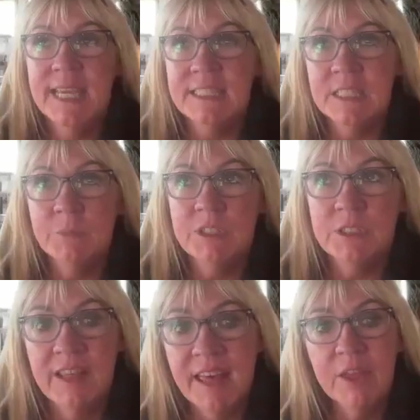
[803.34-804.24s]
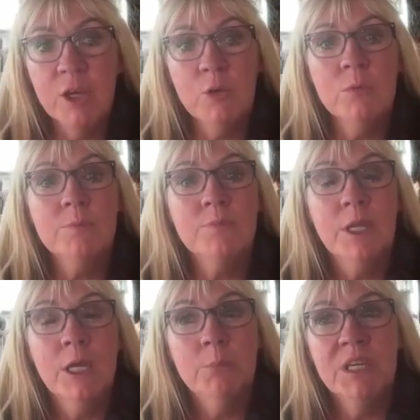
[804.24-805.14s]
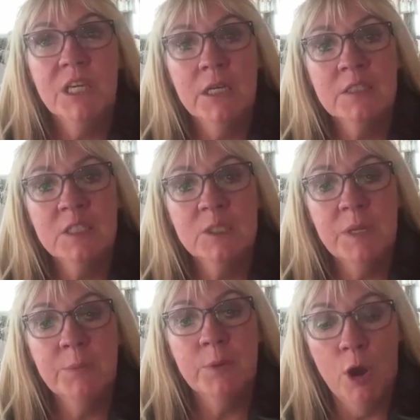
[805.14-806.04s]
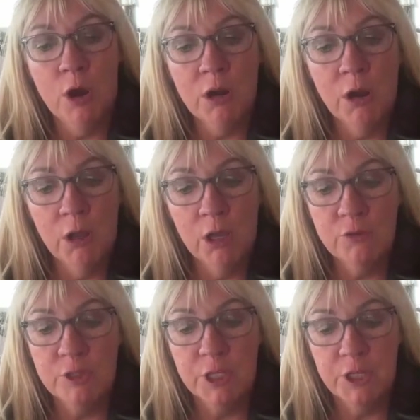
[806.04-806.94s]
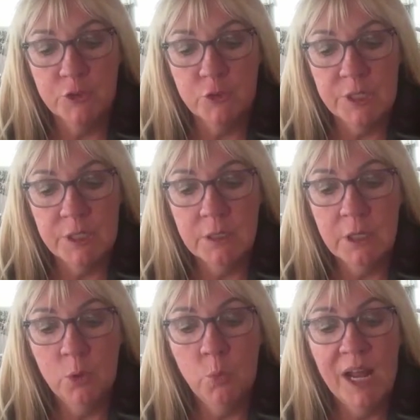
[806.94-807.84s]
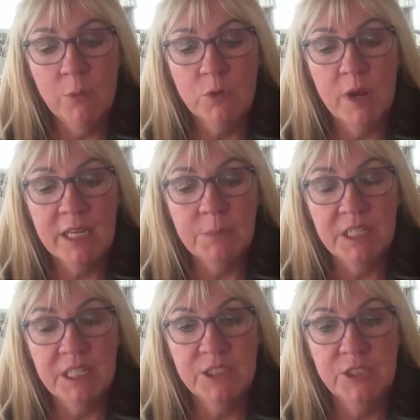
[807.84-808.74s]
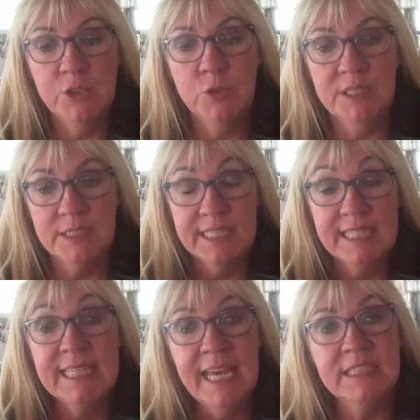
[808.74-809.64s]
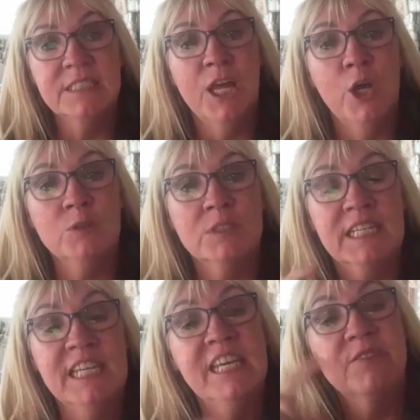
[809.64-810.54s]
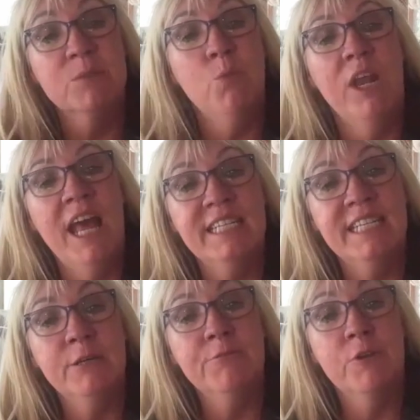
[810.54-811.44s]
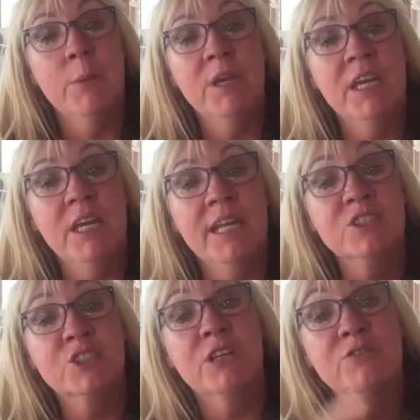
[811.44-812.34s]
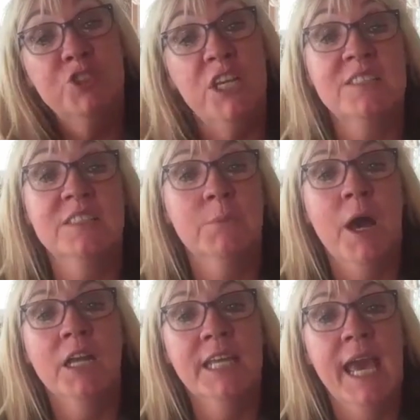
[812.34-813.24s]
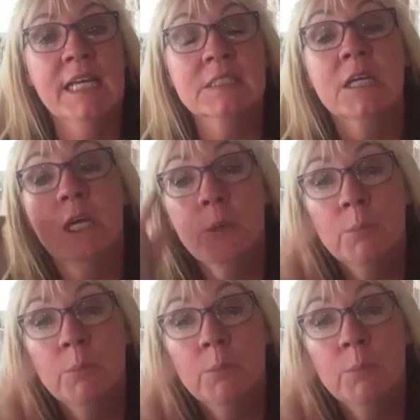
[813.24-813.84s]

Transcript: I say something to that though? Because people are all over the country, what I would recommend he do is he takes notes and he gives them one idea from it instead of just the podcast.